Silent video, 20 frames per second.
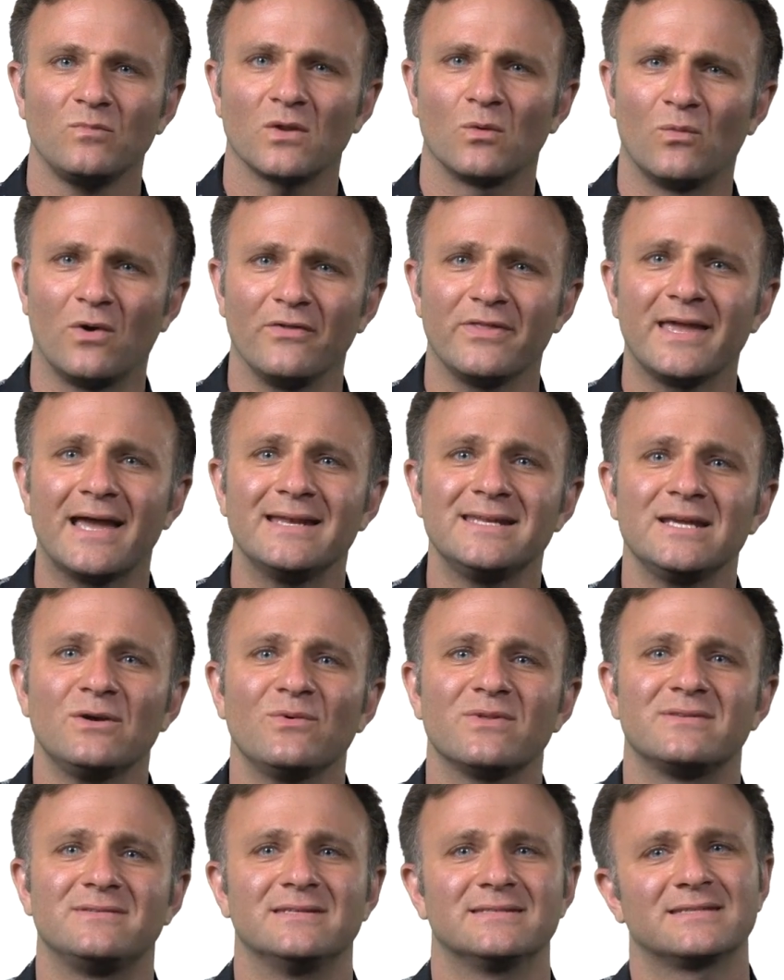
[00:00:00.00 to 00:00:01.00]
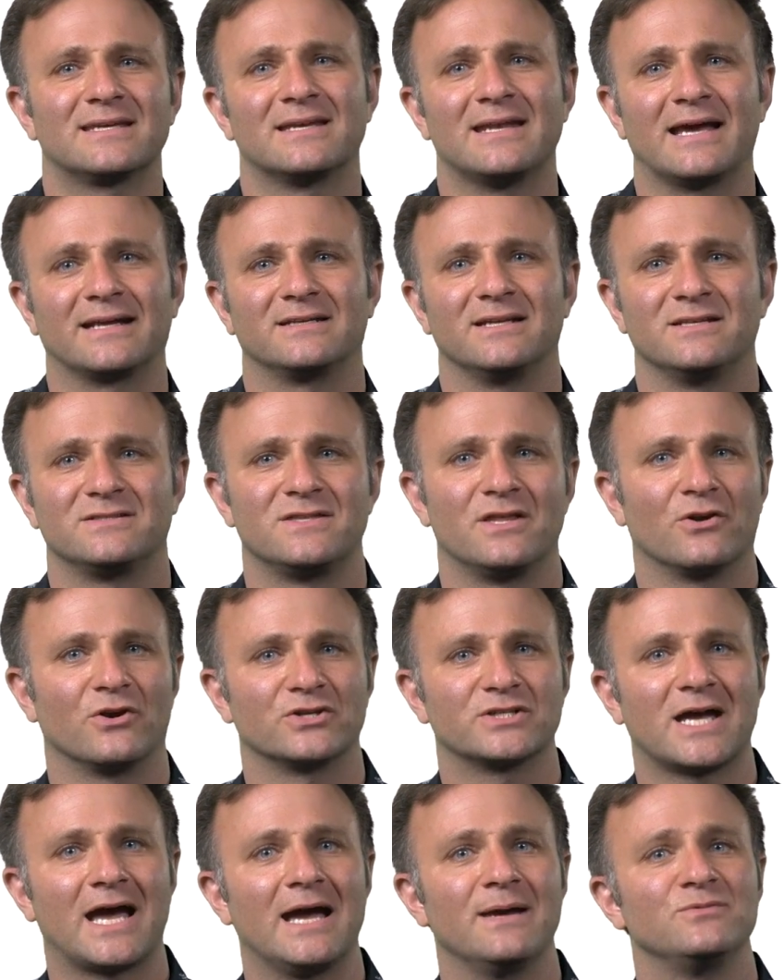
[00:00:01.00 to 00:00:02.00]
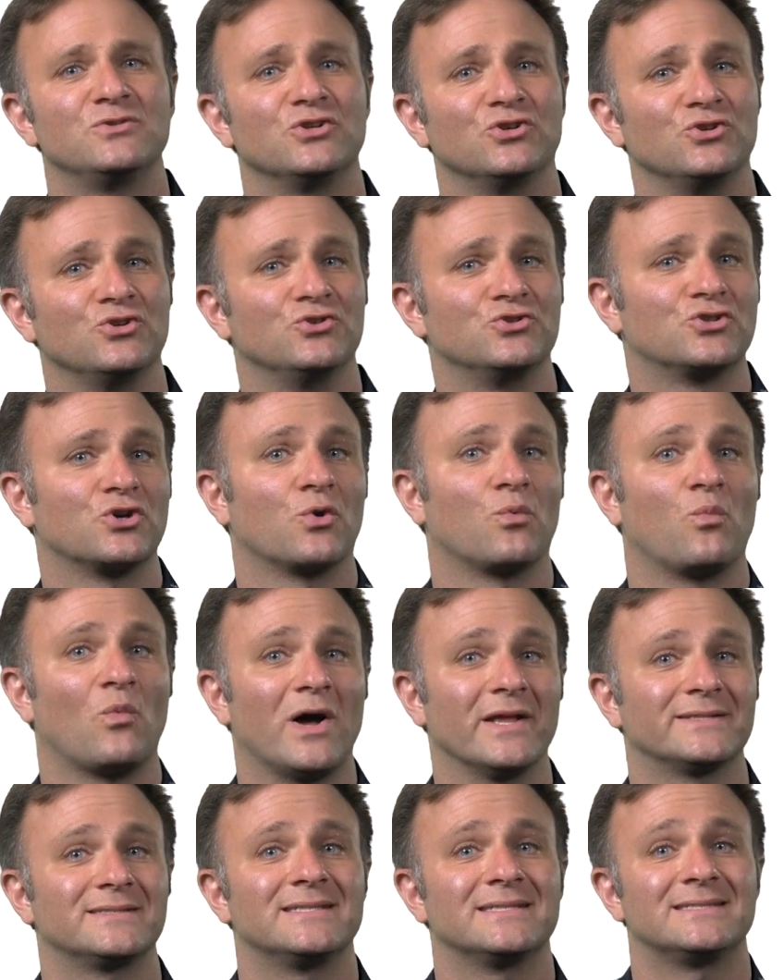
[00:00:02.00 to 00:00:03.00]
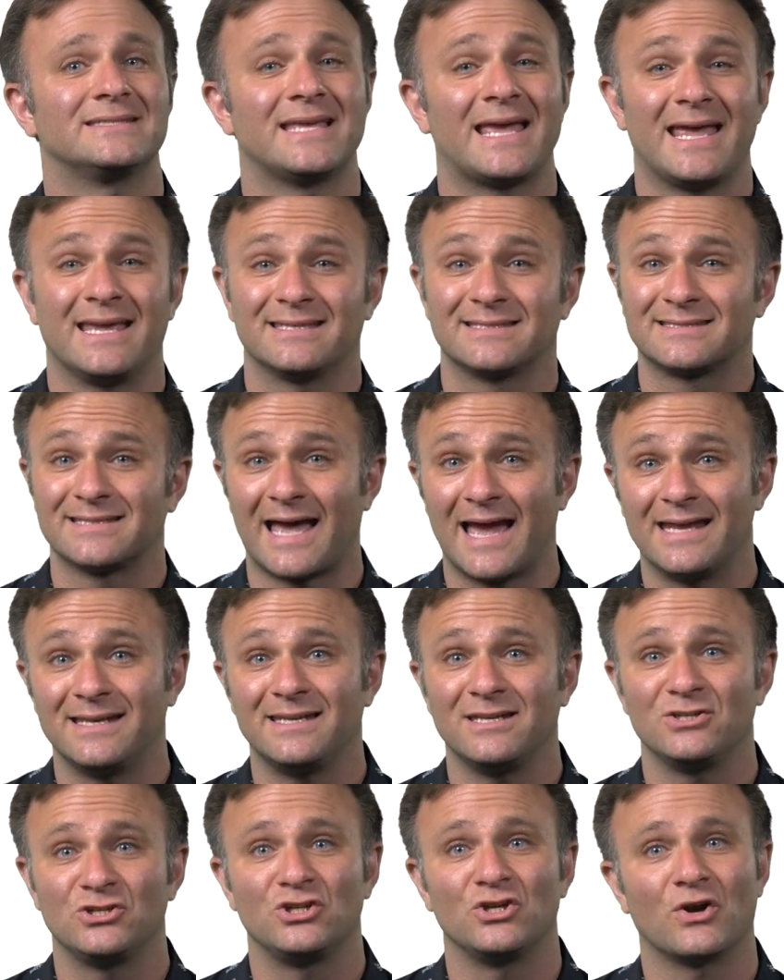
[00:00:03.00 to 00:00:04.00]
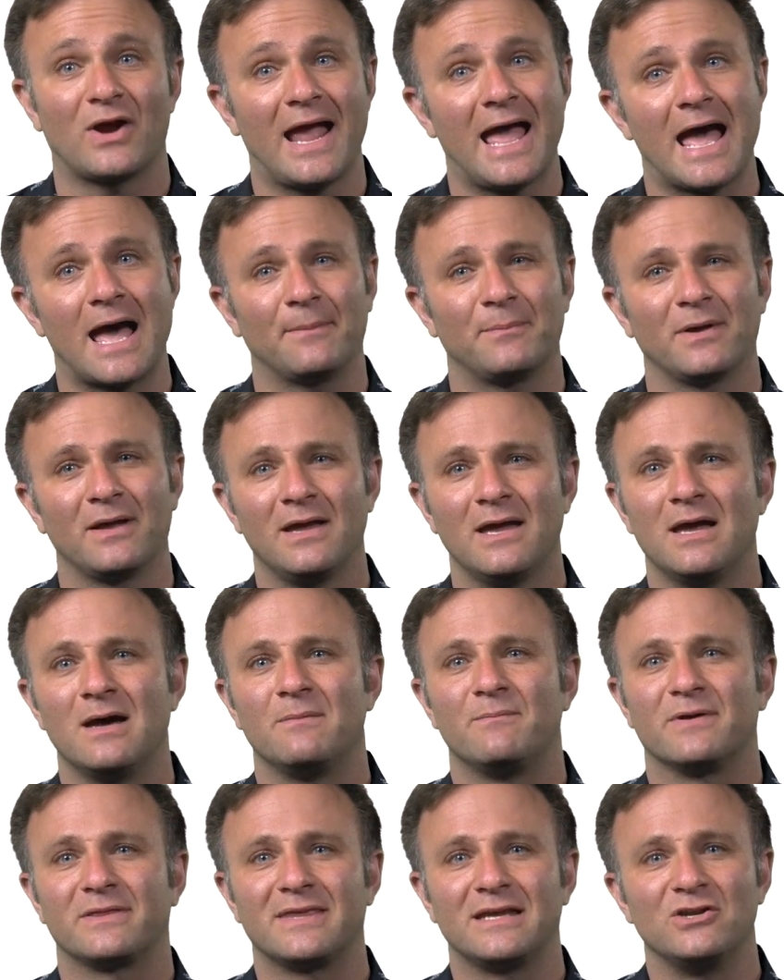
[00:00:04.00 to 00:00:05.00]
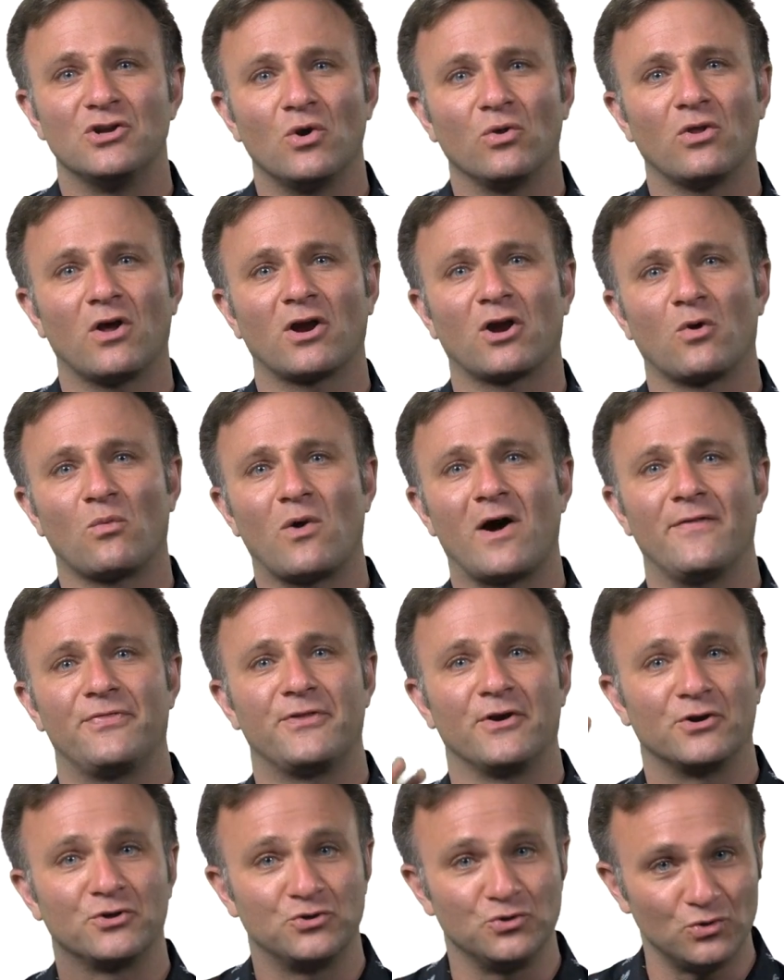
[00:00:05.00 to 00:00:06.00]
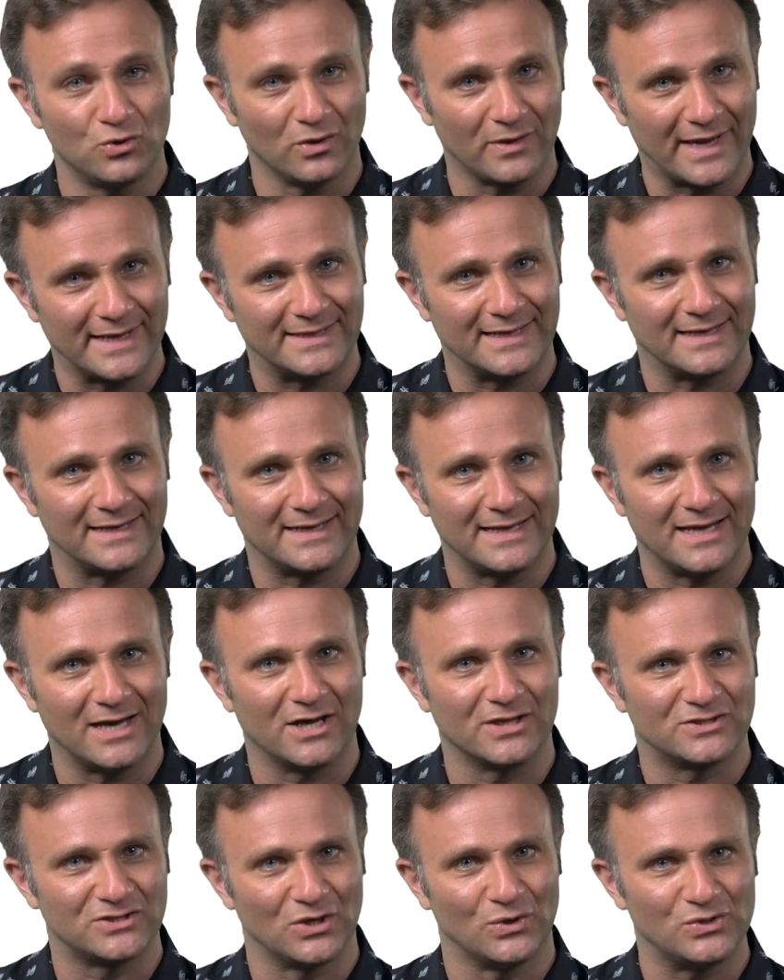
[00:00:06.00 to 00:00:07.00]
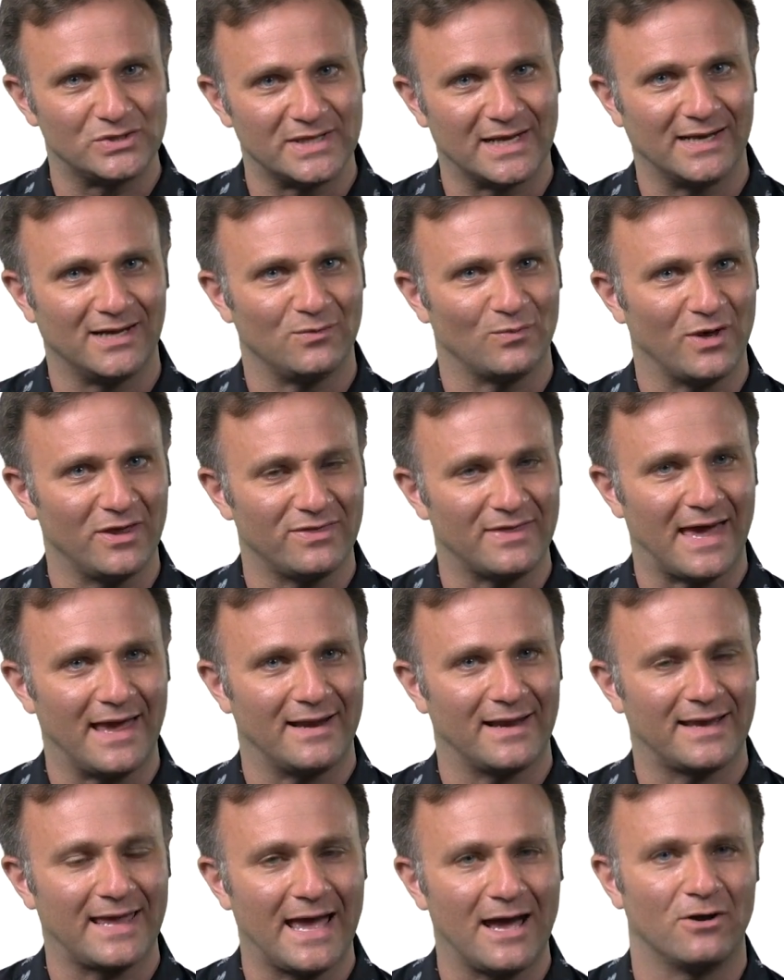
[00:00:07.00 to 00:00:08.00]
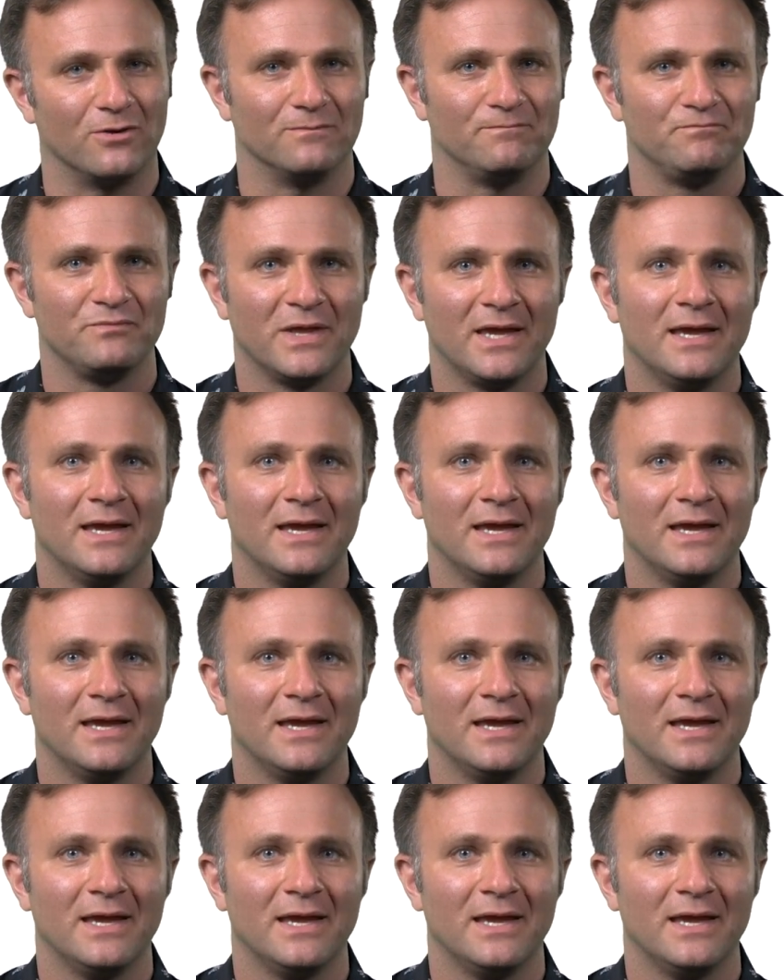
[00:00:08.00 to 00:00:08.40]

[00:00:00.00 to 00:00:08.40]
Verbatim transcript: Well, the idea with disconnect is there are times your user wants to stay signed into your app, but they no longer want their Google identity associated with that account.